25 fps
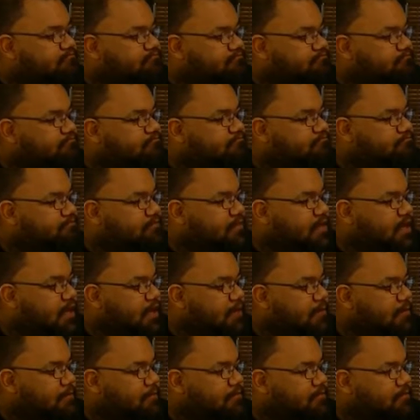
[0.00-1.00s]

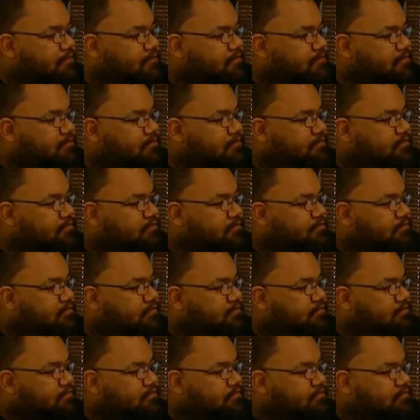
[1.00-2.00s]

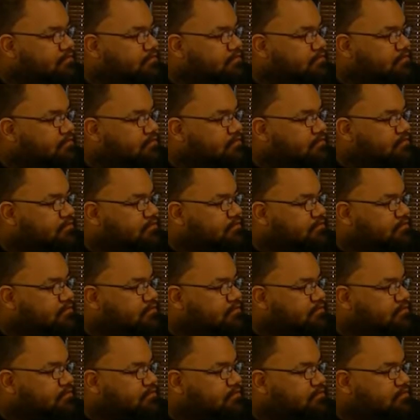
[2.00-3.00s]

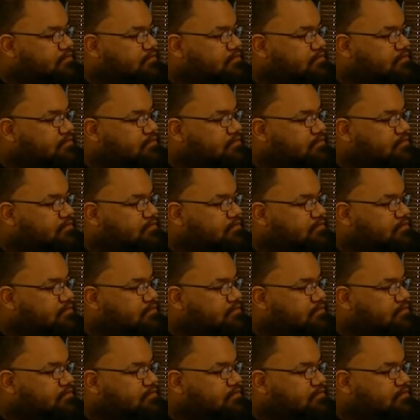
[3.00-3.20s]
This person isn't speaking.